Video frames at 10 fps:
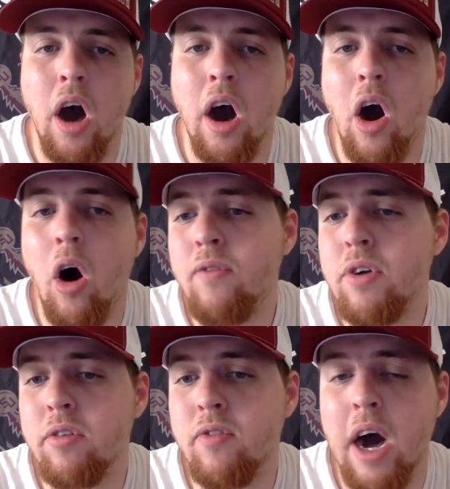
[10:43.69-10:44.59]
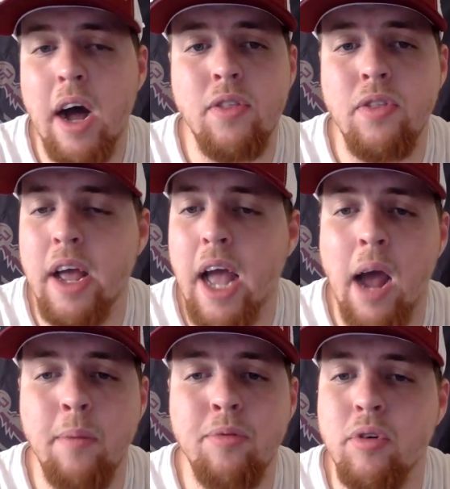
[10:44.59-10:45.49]
Offensive line, they
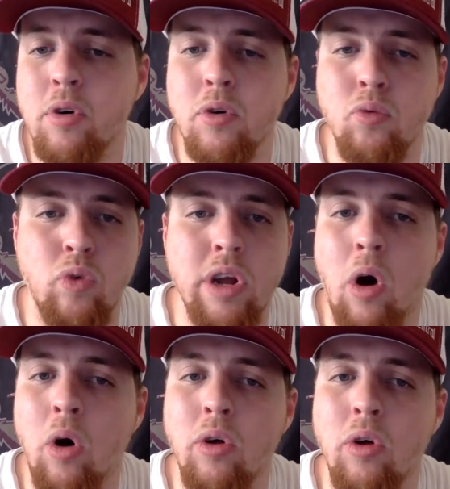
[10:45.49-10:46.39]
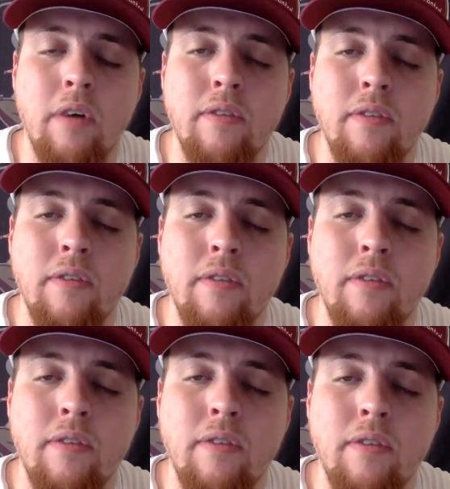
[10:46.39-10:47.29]
absolutely rehauled the offensive
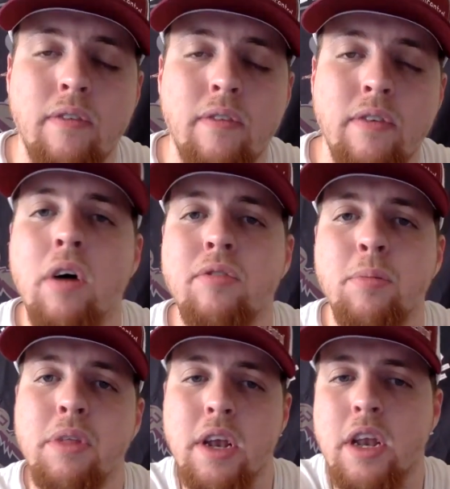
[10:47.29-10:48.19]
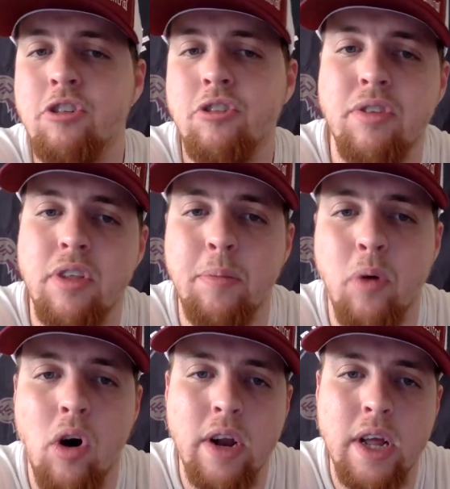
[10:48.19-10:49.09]
line. I absolutely love some of the additions they
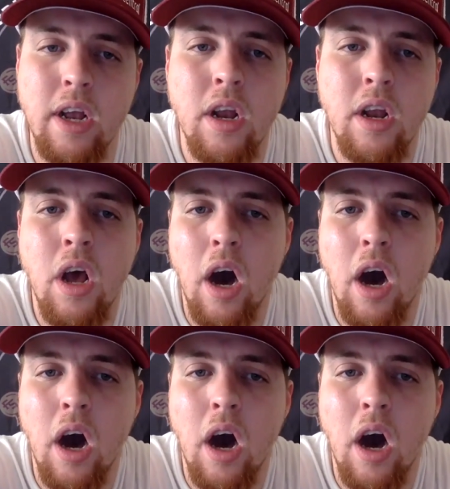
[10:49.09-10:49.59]
brought in.